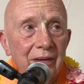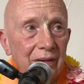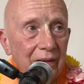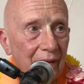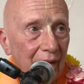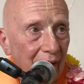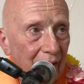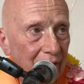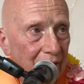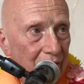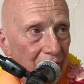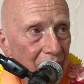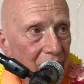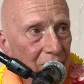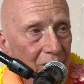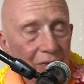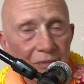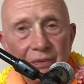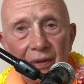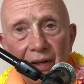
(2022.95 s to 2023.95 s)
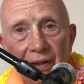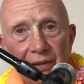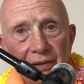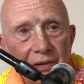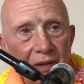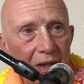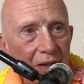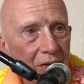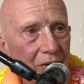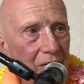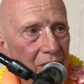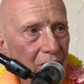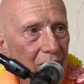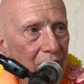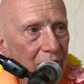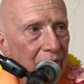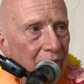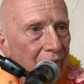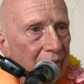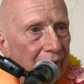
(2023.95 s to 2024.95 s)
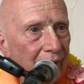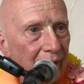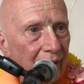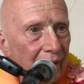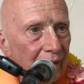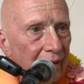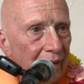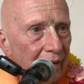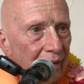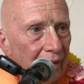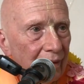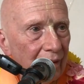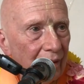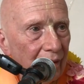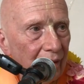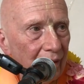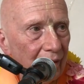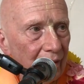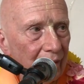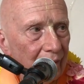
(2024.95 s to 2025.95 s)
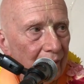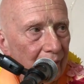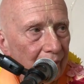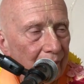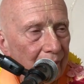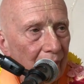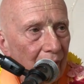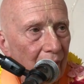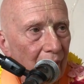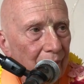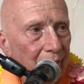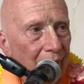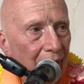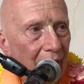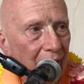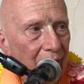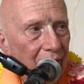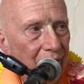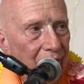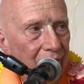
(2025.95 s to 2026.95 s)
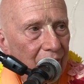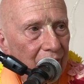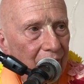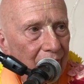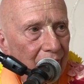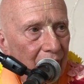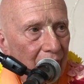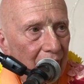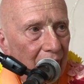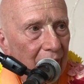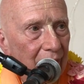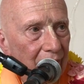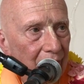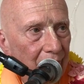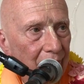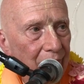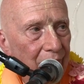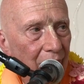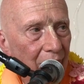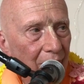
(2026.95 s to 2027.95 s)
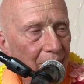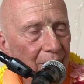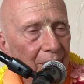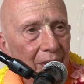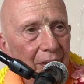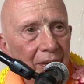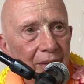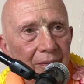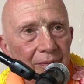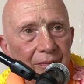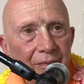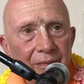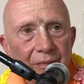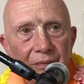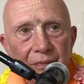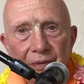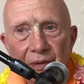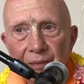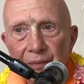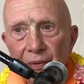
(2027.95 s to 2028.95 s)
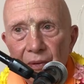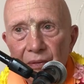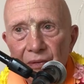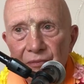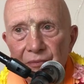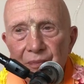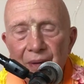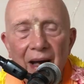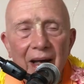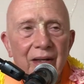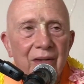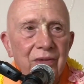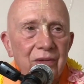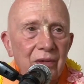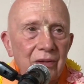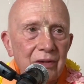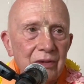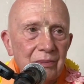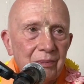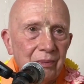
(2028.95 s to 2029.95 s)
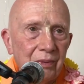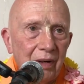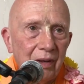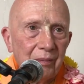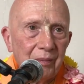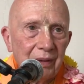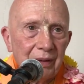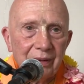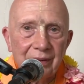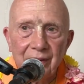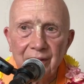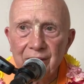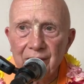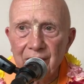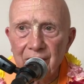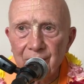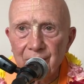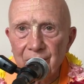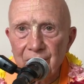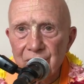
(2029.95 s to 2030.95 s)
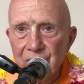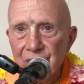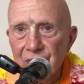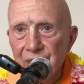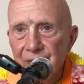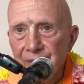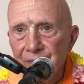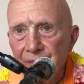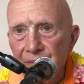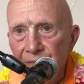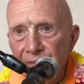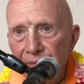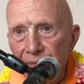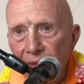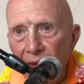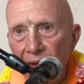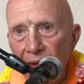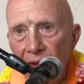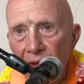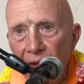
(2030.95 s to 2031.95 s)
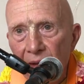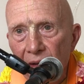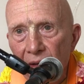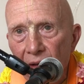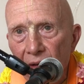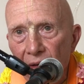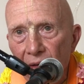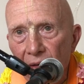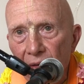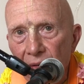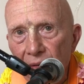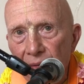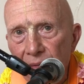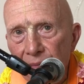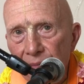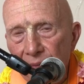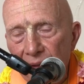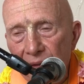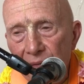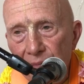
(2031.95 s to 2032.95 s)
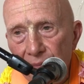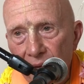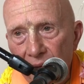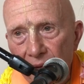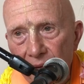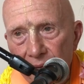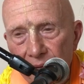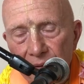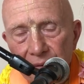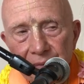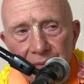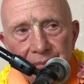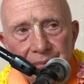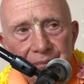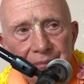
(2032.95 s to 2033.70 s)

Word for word: The yakshas and rakshasas are, are powerful. They're prominent. When the mode of passion is prominent, the demons are in power.